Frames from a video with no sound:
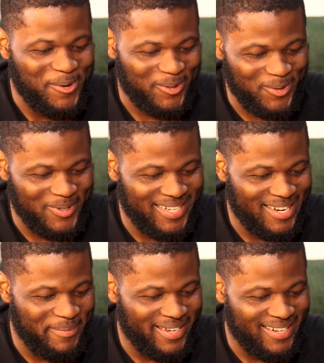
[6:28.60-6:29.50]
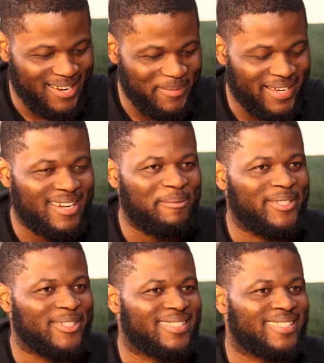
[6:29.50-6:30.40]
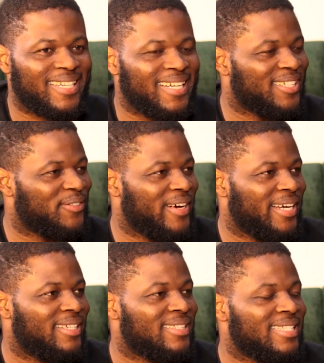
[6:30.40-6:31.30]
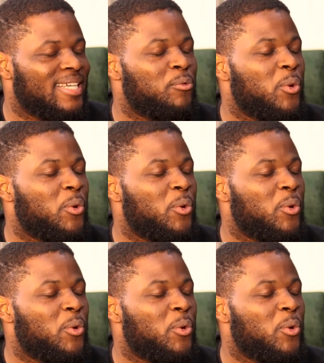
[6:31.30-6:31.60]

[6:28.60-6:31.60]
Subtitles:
no, so let me just clarify this. I said